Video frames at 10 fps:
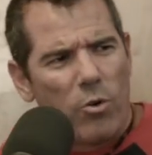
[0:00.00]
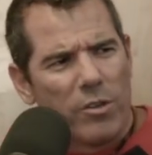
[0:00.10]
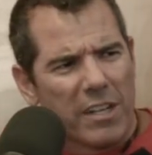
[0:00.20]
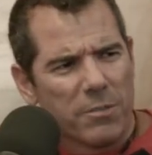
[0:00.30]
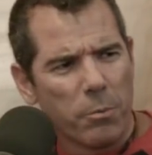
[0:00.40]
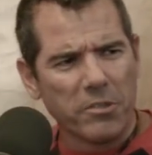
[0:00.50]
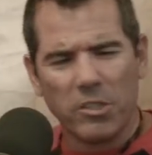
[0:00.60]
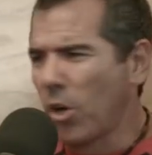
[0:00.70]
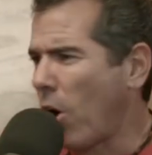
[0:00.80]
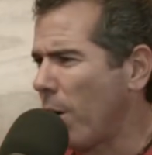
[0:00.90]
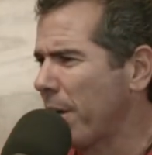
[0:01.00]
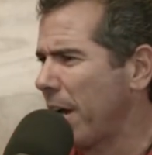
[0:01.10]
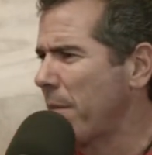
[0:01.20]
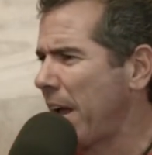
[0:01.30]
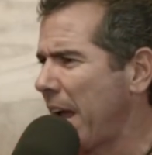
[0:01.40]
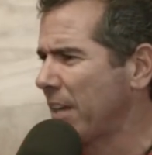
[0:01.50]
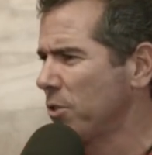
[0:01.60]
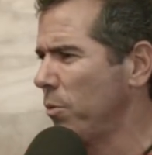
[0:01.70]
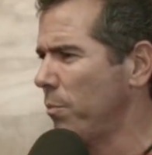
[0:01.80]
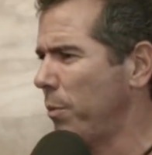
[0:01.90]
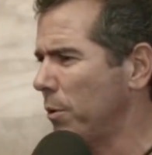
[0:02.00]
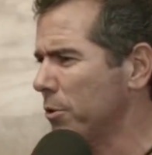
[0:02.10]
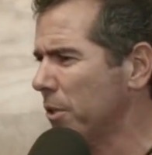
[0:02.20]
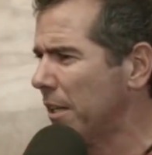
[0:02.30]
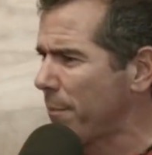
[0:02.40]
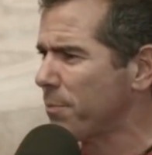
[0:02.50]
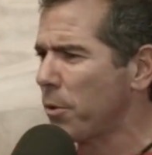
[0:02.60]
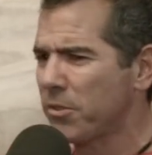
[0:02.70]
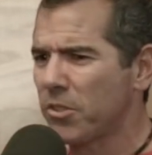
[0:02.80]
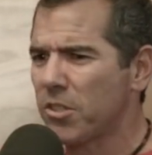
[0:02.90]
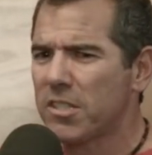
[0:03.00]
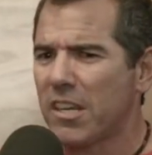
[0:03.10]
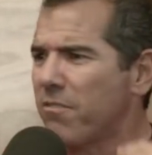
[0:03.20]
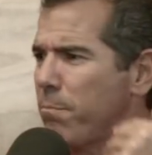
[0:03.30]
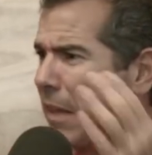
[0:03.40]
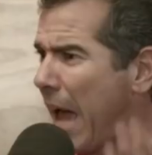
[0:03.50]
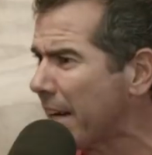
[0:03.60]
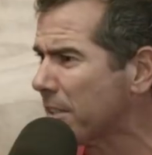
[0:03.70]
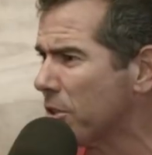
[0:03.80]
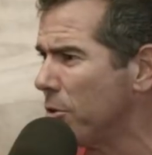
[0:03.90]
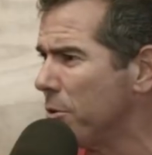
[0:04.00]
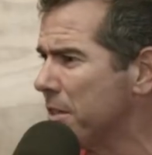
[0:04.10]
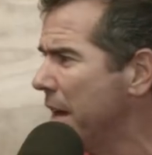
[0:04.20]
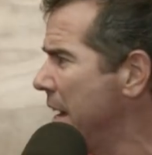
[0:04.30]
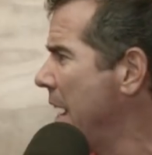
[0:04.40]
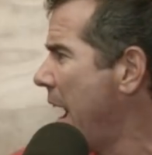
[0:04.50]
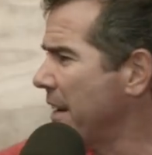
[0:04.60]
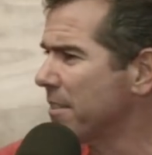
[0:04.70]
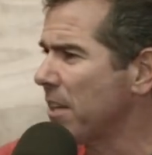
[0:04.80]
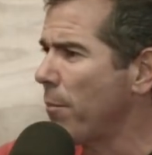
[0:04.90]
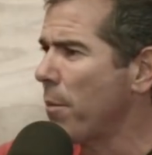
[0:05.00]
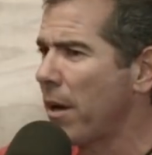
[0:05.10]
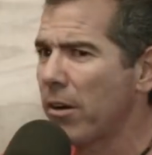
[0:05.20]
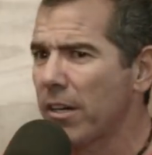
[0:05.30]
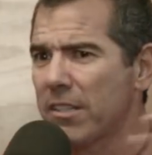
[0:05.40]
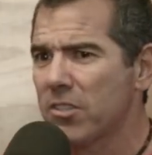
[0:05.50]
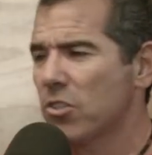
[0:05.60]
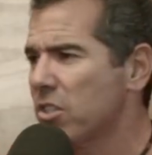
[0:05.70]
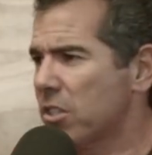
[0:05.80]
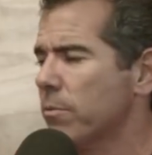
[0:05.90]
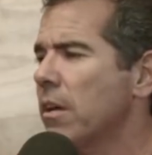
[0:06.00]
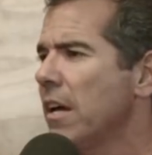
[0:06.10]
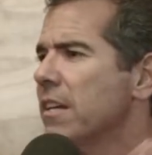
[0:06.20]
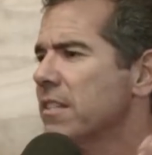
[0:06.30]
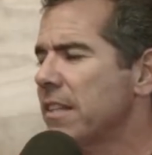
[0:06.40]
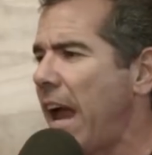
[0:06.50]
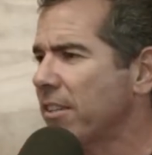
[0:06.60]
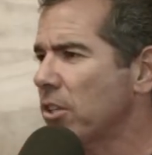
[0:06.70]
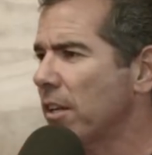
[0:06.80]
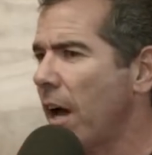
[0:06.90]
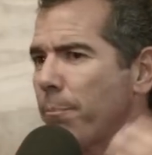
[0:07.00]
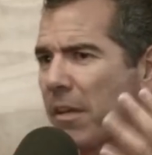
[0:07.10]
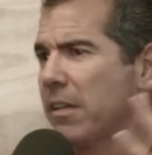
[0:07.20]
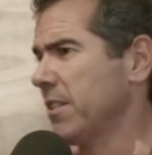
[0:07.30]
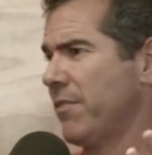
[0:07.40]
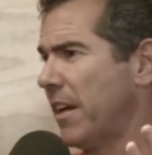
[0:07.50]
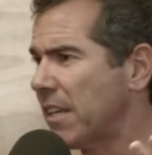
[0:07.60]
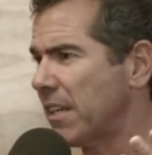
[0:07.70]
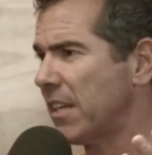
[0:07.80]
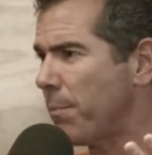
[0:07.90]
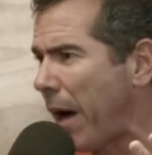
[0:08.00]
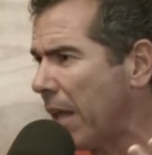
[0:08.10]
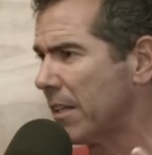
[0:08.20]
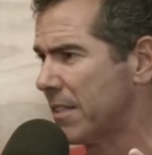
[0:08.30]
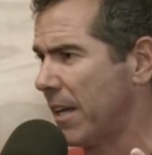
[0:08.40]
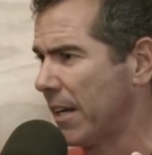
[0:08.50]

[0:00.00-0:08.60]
you're not supposed to call me on my actual bullshit. I'm supposed to just give platitudes and dumb Americans just snatch it up because of identity politics.